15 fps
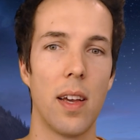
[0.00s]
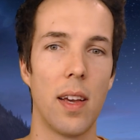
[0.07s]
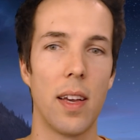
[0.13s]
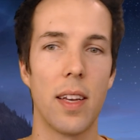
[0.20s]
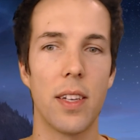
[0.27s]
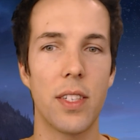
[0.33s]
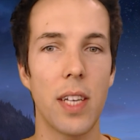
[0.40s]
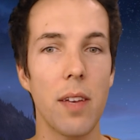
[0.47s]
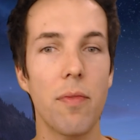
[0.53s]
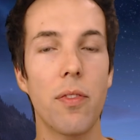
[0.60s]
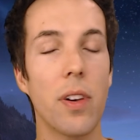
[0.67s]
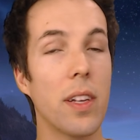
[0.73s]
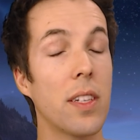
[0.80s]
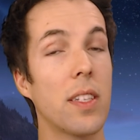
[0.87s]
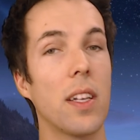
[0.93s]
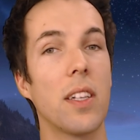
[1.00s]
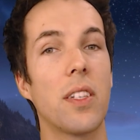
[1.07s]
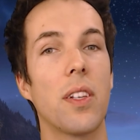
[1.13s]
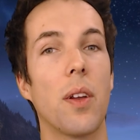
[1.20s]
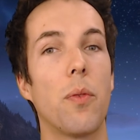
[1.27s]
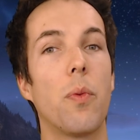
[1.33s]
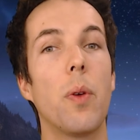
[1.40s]
Say for
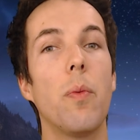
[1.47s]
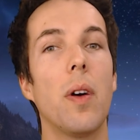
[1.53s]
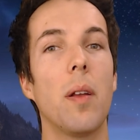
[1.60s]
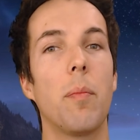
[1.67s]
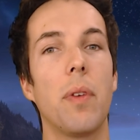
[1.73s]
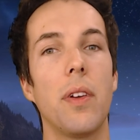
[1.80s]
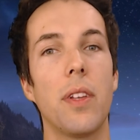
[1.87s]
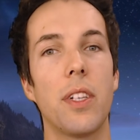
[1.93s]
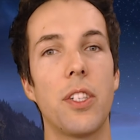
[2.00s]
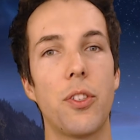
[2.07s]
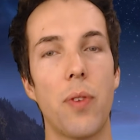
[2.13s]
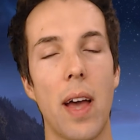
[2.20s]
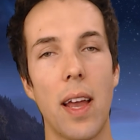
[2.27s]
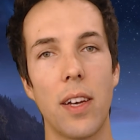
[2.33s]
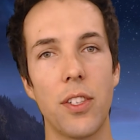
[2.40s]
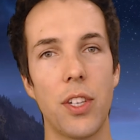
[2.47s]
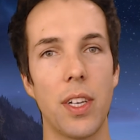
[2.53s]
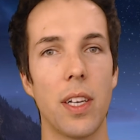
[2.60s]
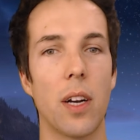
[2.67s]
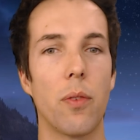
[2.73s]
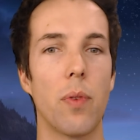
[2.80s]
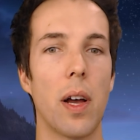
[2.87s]
instance, we want to build a
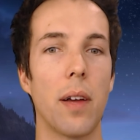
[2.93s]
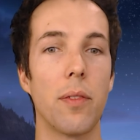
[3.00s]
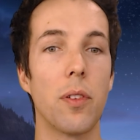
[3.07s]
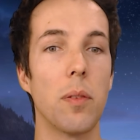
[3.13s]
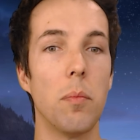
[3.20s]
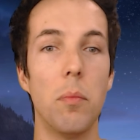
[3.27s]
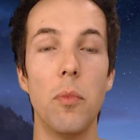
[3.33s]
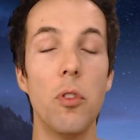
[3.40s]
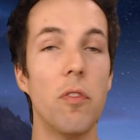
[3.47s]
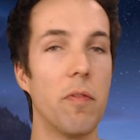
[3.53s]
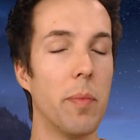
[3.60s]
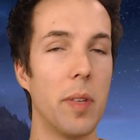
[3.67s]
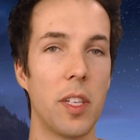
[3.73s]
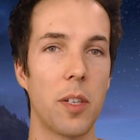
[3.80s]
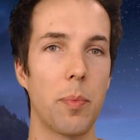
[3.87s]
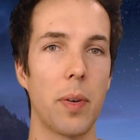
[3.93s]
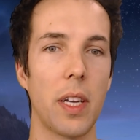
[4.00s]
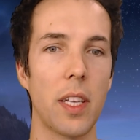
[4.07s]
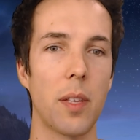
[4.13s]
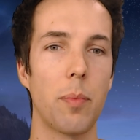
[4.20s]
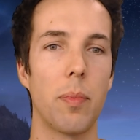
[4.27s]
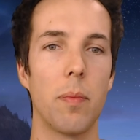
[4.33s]
strategy around movement
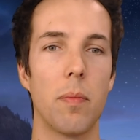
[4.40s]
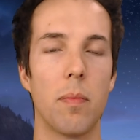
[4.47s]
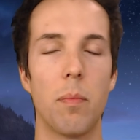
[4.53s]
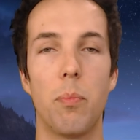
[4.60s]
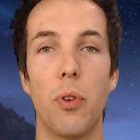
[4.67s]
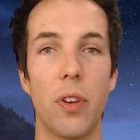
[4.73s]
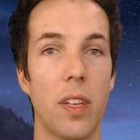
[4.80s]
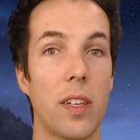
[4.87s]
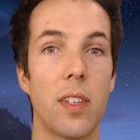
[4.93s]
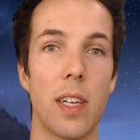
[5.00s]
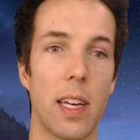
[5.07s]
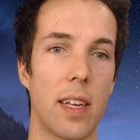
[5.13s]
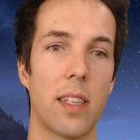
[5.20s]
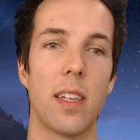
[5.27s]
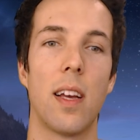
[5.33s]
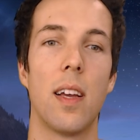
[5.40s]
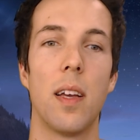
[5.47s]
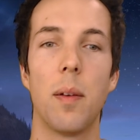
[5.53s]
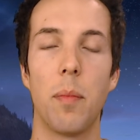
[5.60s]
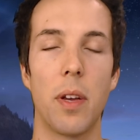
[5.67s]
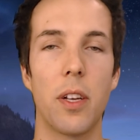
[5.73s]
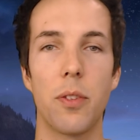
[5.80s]
speed, 0.6,
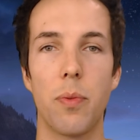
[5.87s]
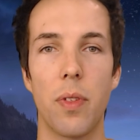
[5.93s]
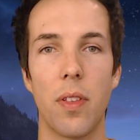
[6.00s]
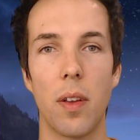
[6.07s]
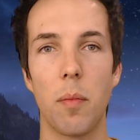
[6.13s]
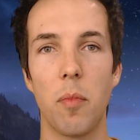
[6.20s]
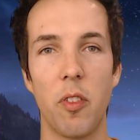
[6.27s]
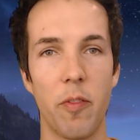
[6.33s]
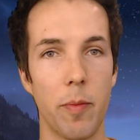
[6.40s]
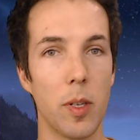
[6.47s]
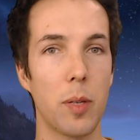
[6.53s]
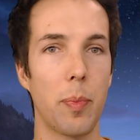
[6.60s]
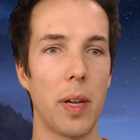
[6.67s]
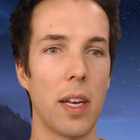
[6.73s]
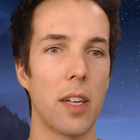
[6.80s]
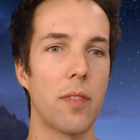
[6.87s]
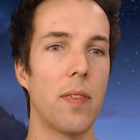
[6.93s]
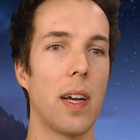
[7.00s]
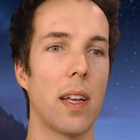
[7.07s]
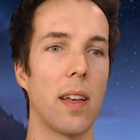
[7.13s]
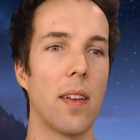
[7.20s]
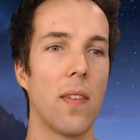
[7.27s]
because we think movement speed is
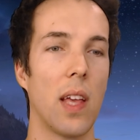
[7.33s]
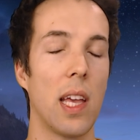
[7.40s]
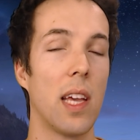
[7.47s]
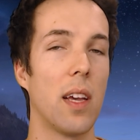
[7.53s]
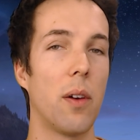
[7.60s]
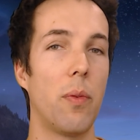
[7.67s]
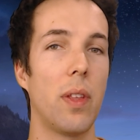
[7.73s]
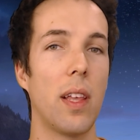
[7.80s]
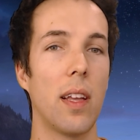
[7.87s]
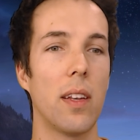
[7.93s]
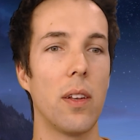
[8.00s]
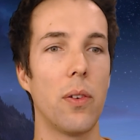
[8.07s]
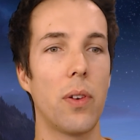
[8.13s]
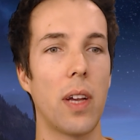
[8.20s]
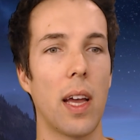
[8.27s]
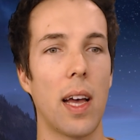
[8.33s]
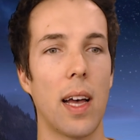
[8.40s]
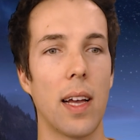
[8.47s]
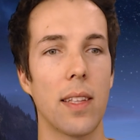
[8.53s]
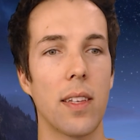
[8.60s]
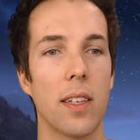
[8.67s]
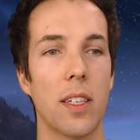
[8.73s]
fun. we then look
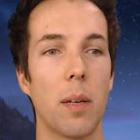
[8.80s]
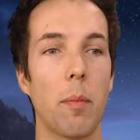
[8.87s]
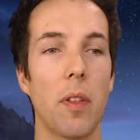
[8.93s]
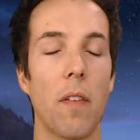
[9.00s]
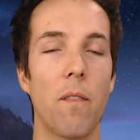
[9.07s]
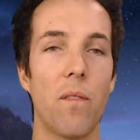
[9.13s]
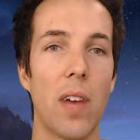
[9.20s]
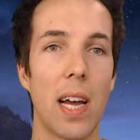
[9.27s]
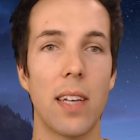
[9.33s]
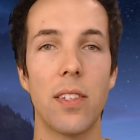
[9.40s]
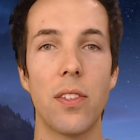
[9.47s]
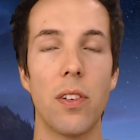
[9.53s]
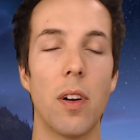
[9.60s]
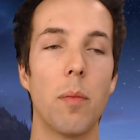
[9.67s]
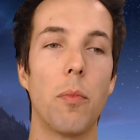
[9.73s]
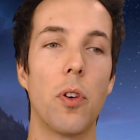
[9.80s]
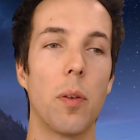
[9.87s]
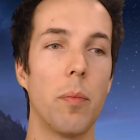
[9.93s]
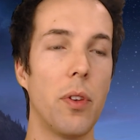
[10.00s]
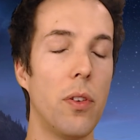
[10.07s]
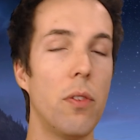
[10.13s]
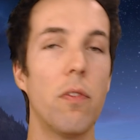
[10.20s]
at some of the faster and
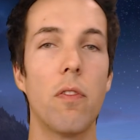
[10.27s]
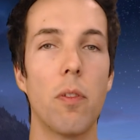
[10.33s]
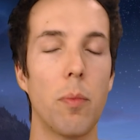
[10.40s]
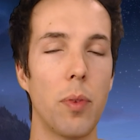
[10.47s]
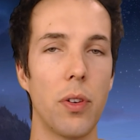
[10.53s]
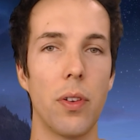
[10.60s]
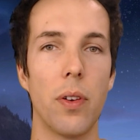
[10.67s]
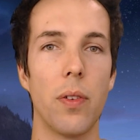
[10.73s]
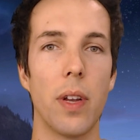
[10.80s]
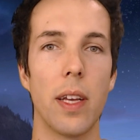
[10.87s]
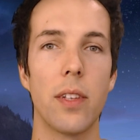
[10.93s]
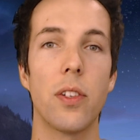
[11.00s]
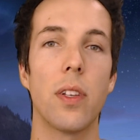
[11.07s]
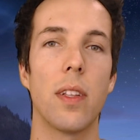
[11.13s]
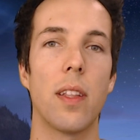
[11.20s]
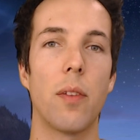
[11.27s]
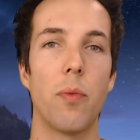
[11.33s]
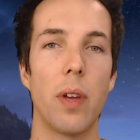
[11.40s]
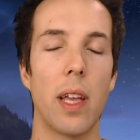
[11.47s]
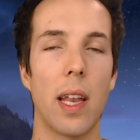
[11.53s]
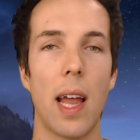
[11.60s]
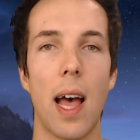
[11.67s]
more maneuverable units that
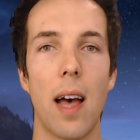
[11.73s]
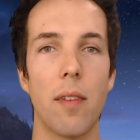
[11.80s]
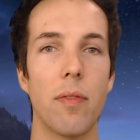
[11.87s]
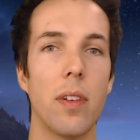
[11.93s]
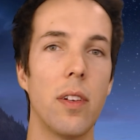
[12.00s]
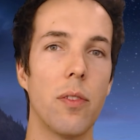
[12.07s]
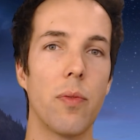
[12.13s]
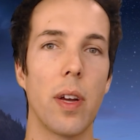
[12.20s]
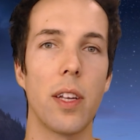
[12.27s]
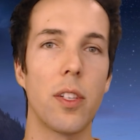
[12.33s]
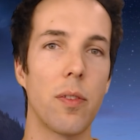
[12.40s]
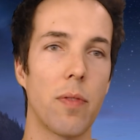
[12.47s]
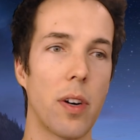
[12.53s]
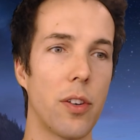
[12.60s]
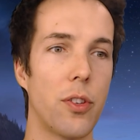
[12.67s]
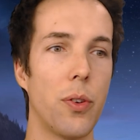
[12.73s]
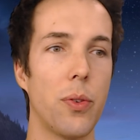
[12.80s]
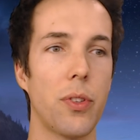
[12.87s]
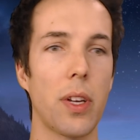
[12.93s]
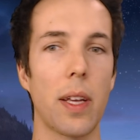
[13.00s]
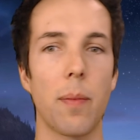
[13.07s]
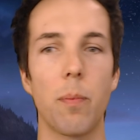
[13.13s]
we can have in the race of our
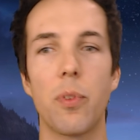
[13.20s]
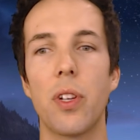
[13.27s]
choosing.